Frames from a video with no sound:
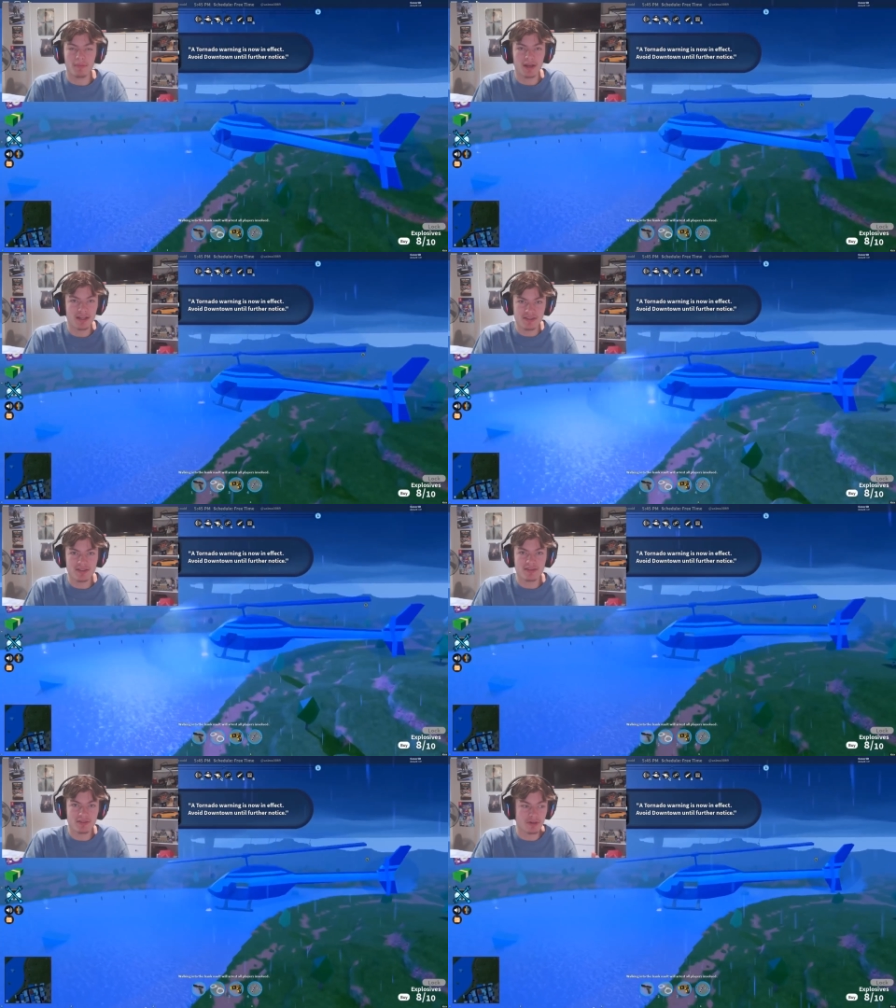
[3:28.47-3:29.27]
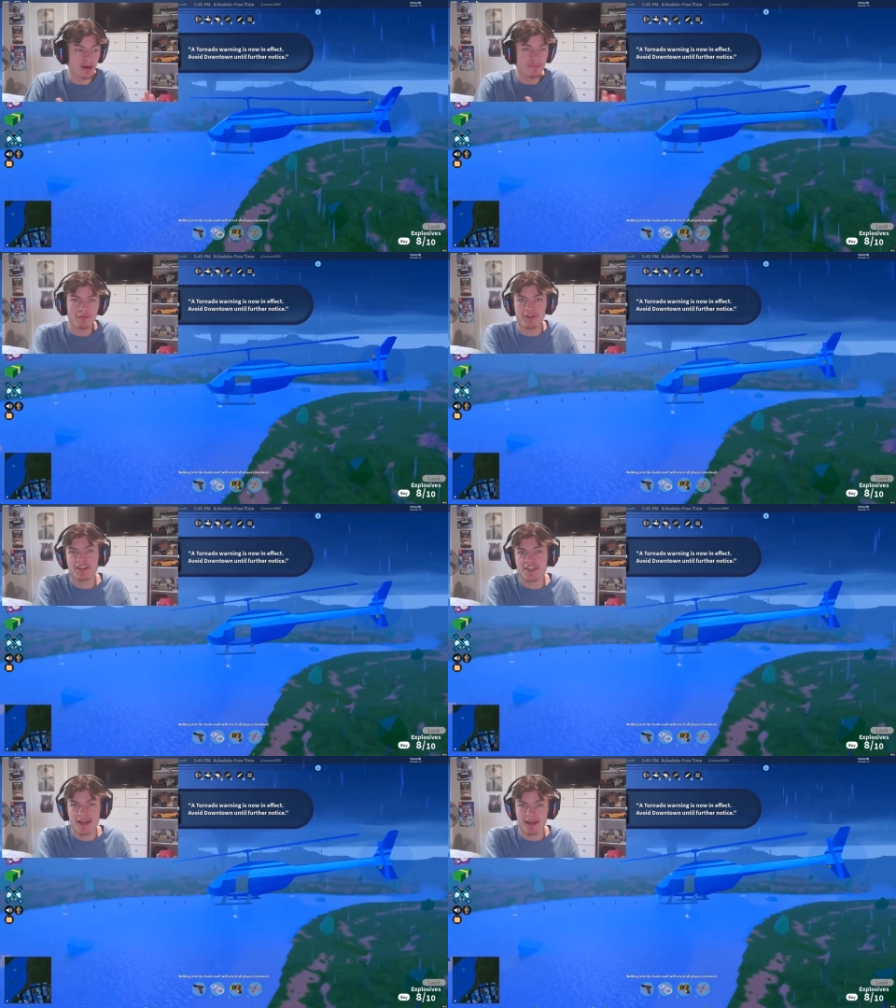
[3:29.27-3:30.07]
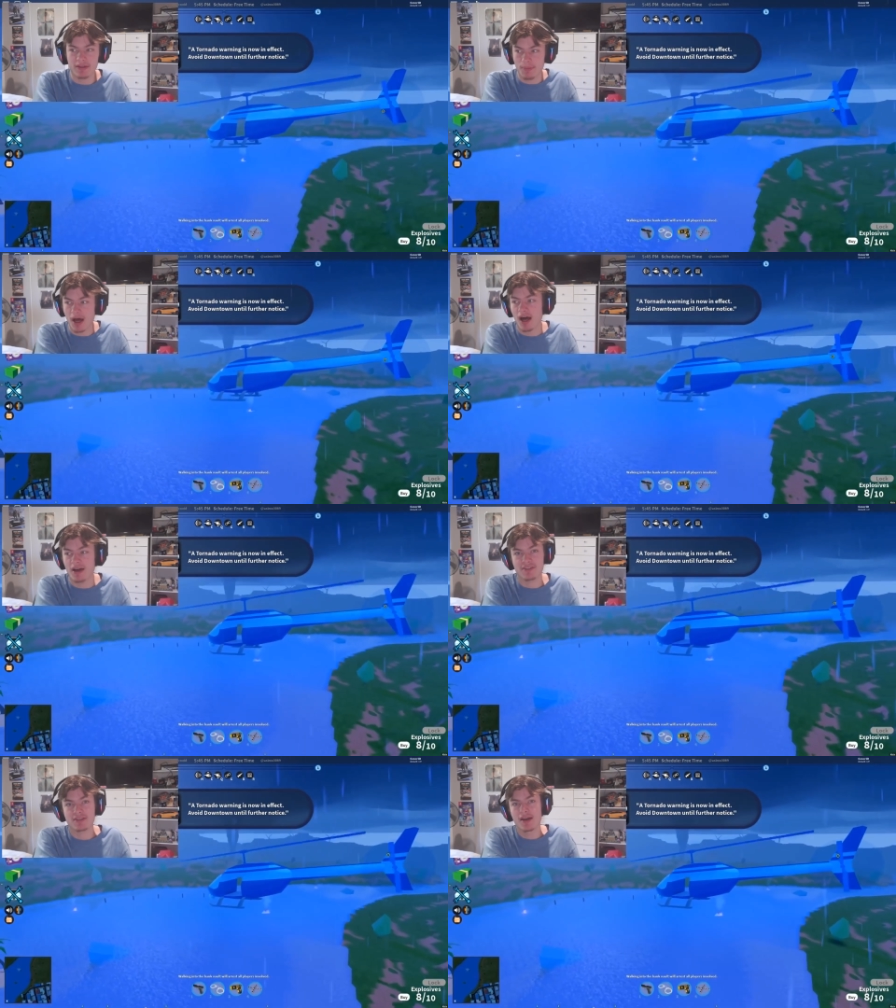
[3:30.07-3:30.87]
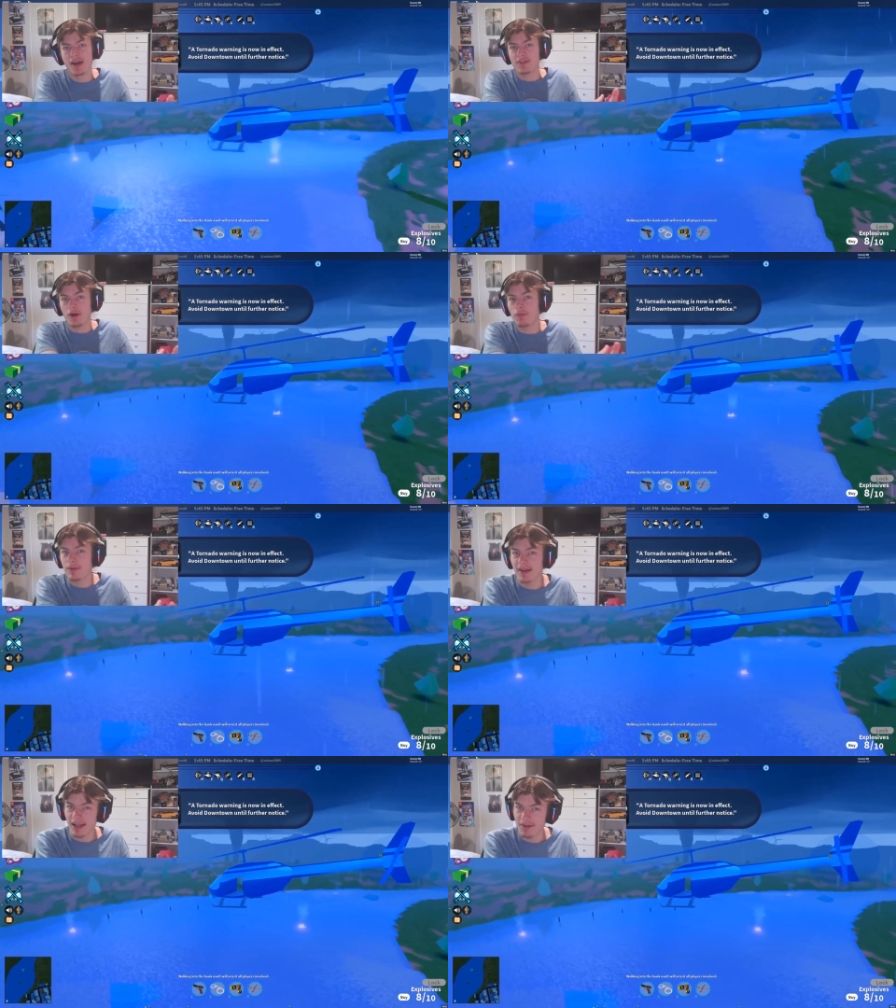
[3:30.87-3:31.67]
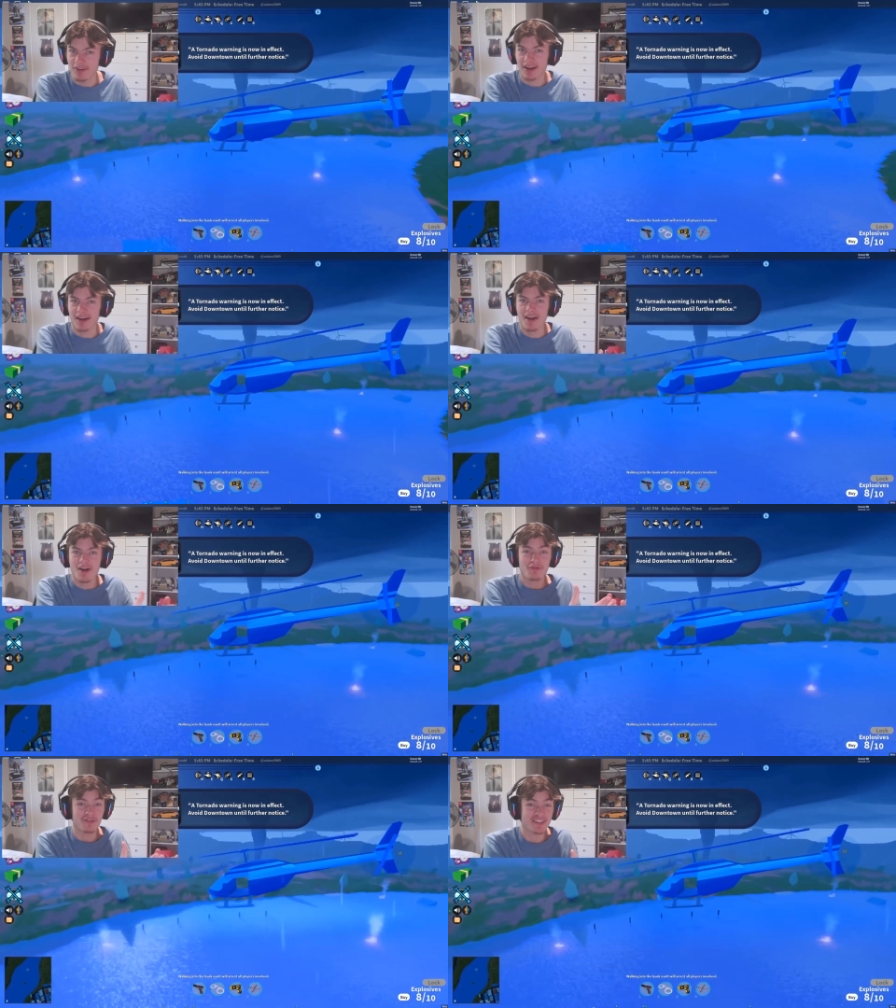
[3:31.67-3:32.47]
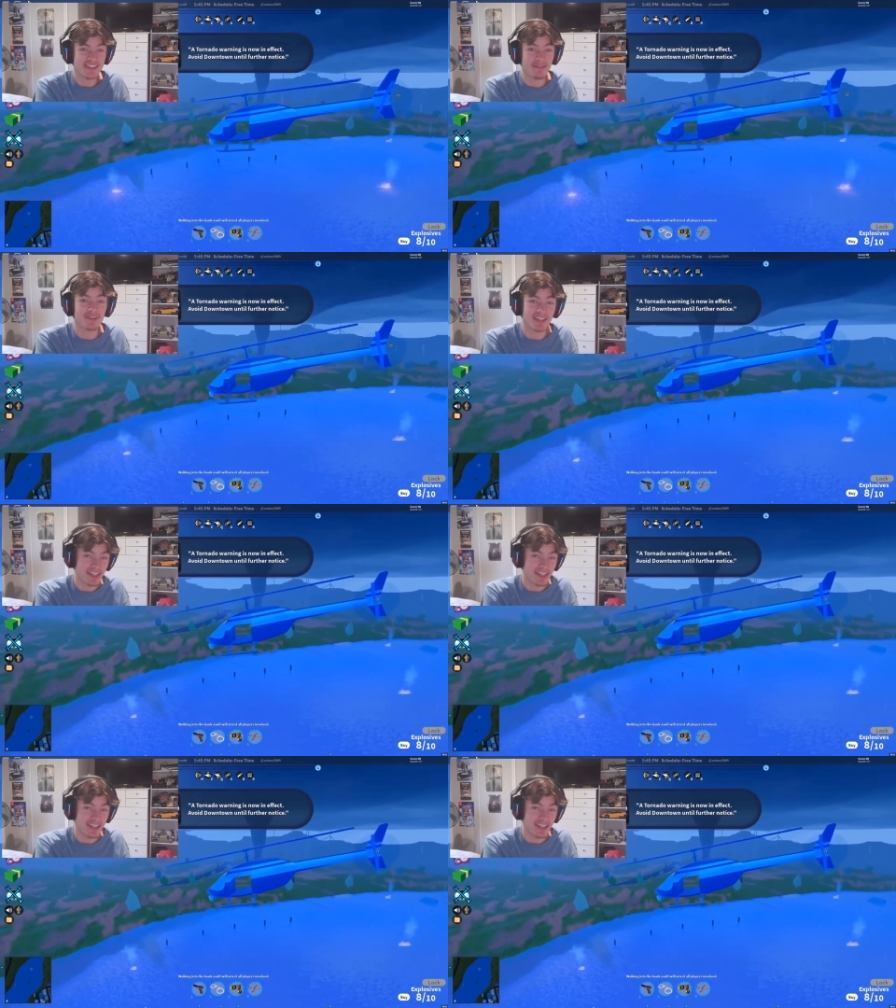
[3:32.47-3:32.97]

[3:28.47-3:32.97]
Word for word: let's just appreciate the past that we've been living for seven